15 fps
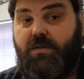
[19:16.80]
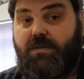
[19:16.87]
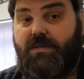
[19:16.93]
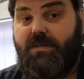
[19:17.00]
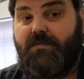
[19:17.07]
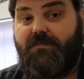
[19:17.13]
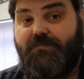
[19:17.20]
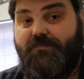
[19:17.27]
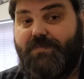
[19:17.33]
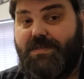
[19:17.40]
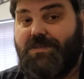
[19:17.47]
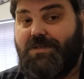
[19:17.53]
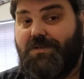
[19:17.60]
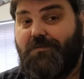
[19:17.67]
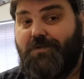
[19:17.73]
honestly,
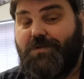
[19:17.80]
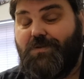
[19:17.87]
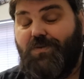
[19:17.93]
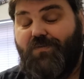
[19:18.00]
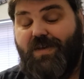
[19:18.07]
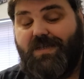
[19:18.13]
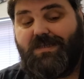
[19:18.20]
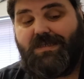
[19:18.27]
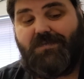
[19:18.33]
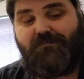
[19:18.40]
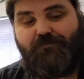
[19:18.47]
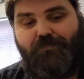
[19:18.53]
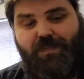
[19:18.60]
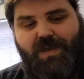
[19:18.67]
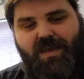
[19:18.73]
that's a good one to invest
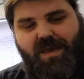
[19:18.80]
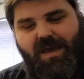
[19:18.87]
in.